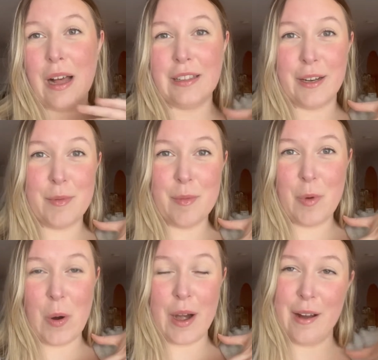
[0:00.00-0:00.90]
a little bit
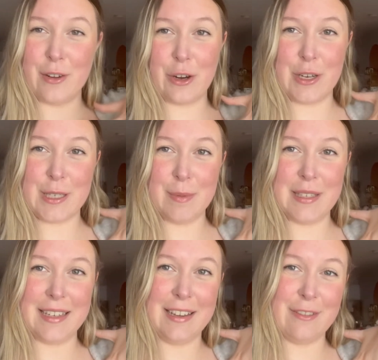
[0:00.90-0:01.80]
more of a
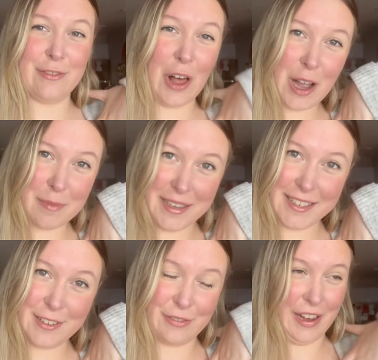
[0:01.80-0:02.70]
Christmassy
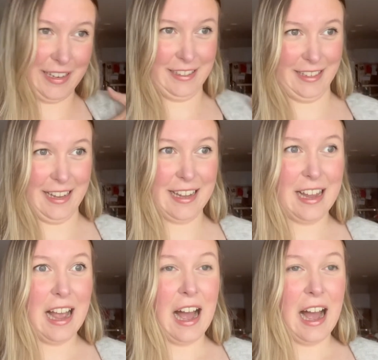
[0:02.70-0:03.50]
Vlogmas finally.